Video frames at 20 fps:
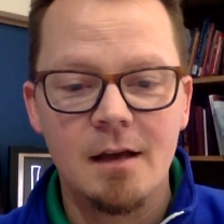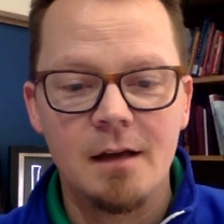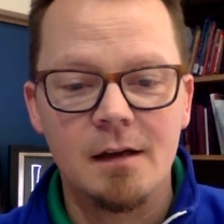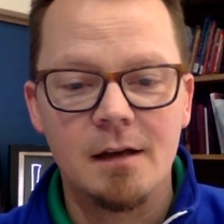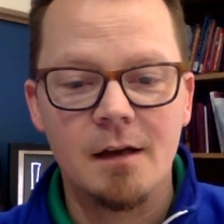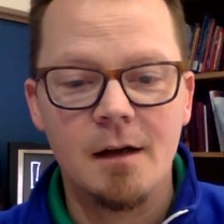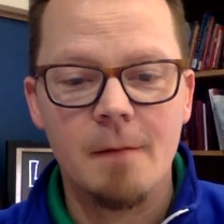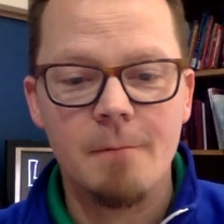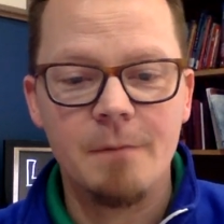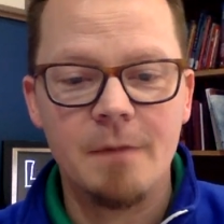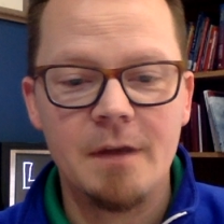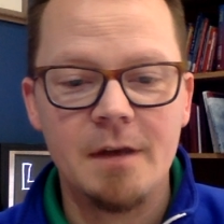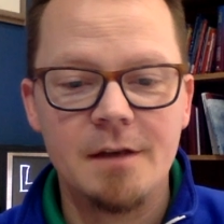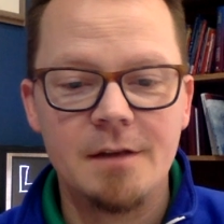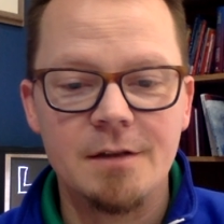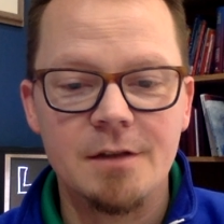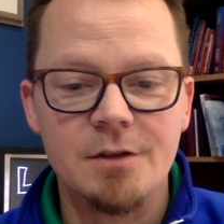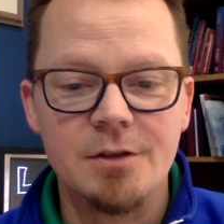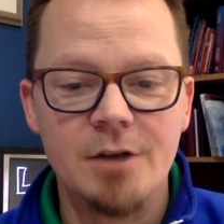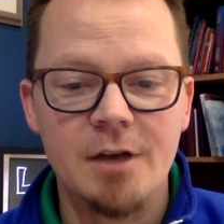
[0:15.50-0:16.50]

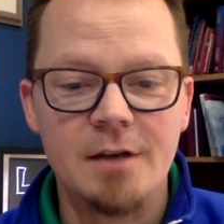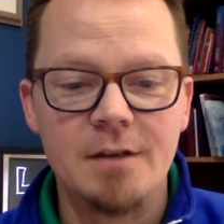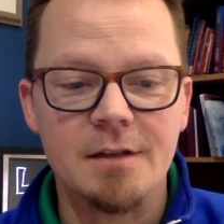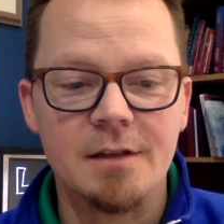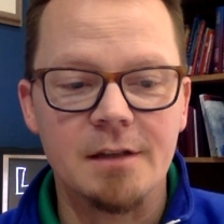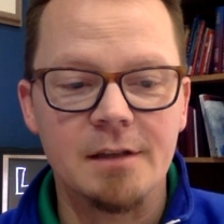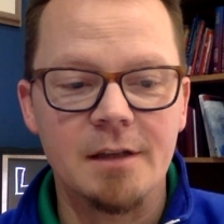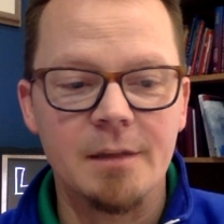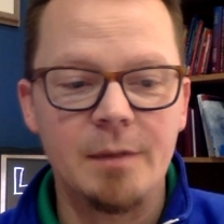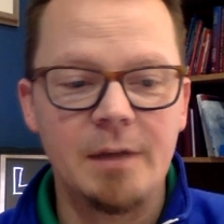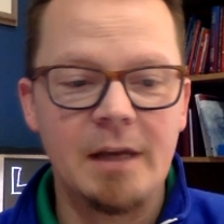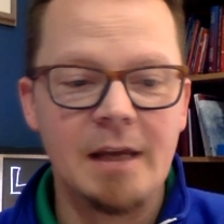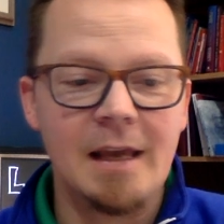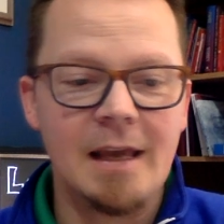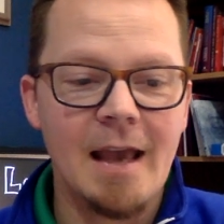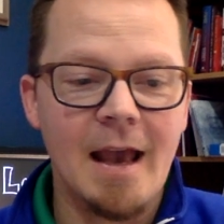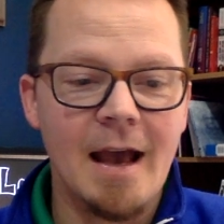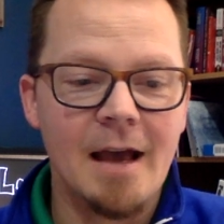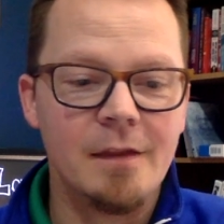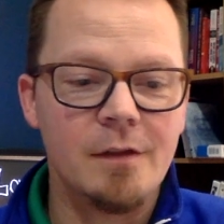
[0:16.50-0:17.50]
is suggesting limiting
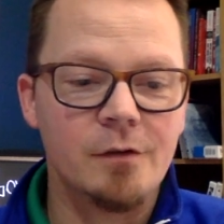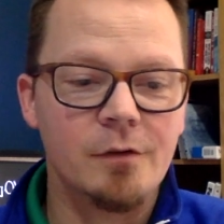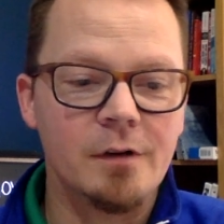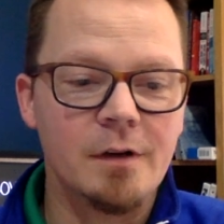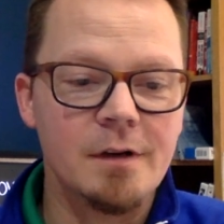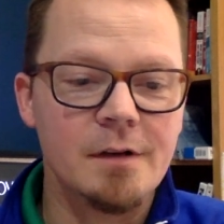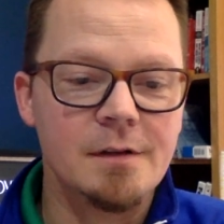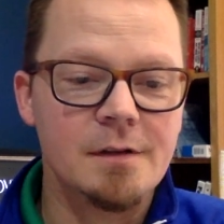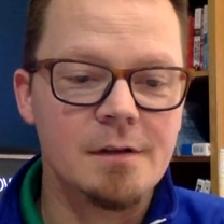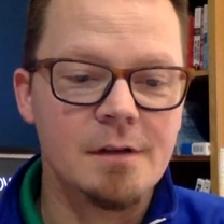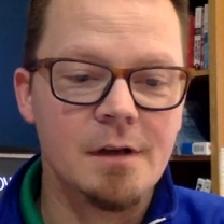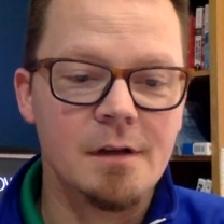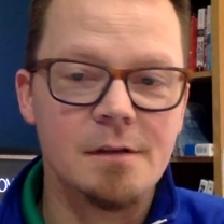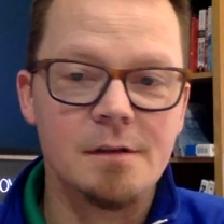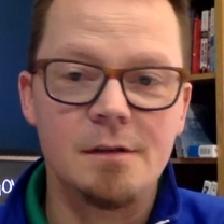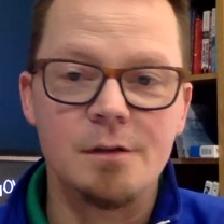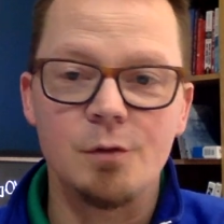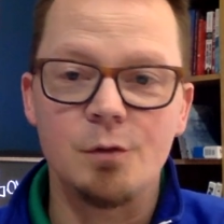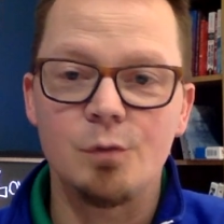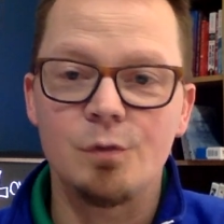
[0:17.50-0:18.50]
gatherings
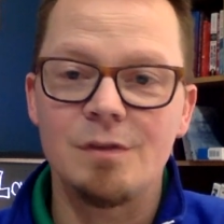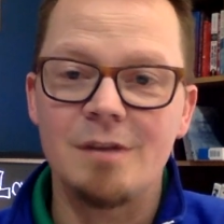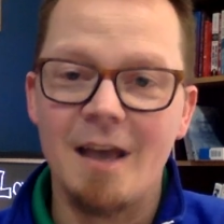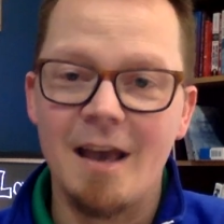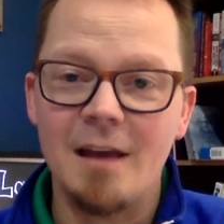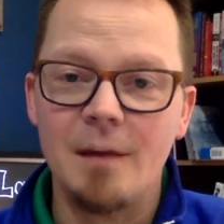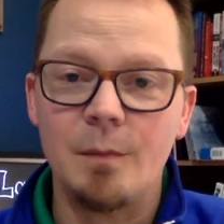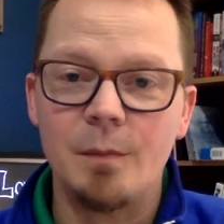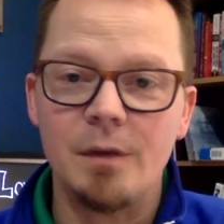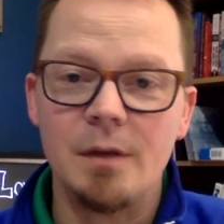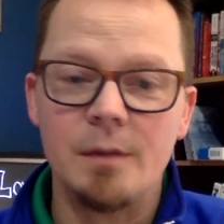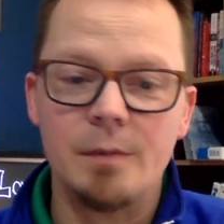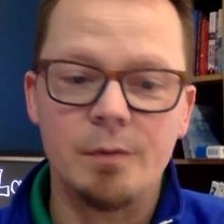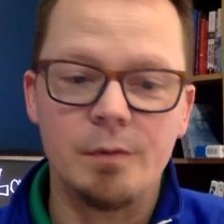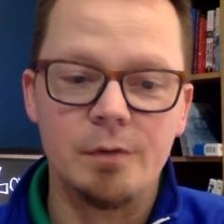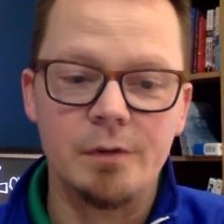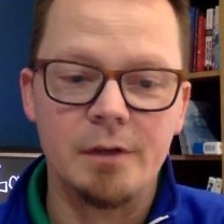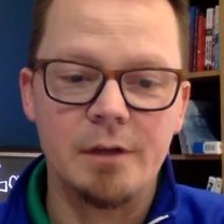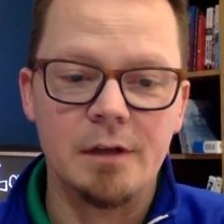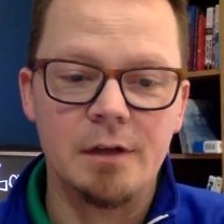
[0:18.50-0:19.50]
to 10
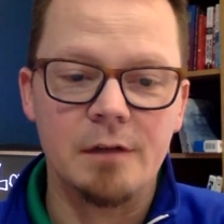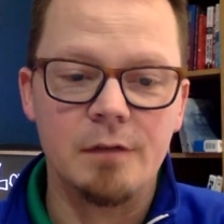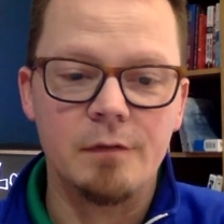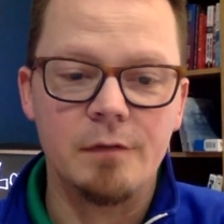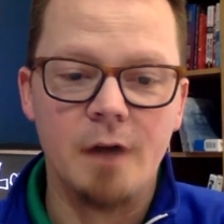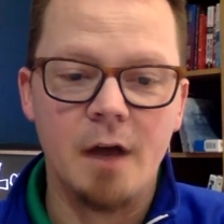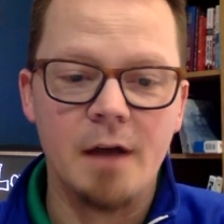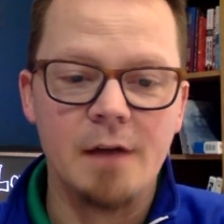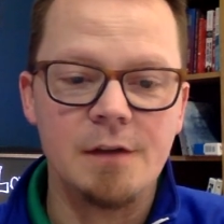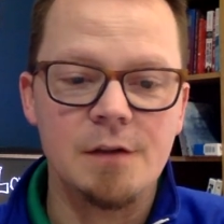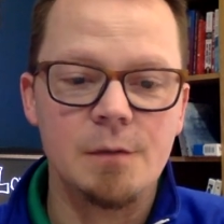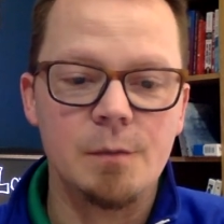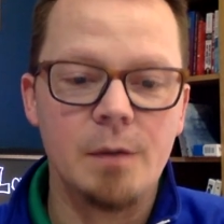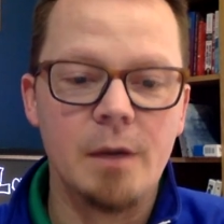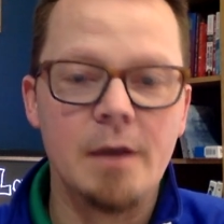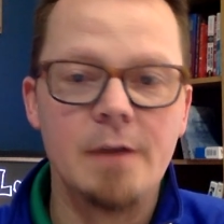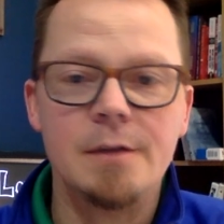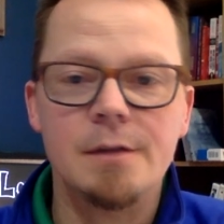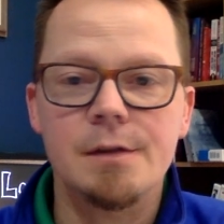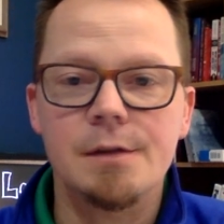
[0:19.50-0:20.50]
people in confined
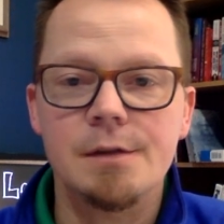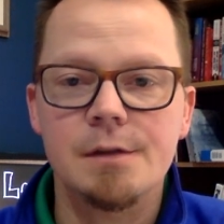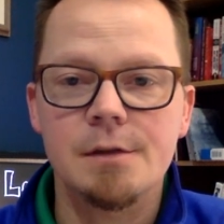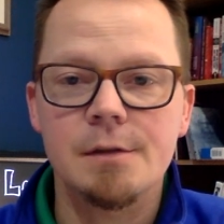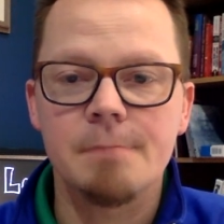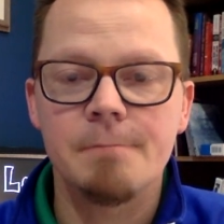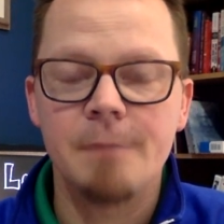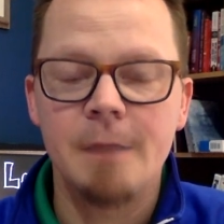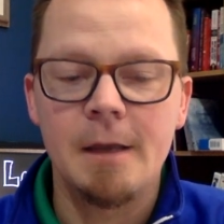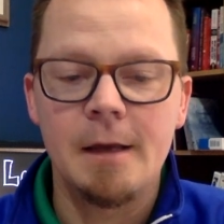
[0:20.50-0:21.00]
spaces.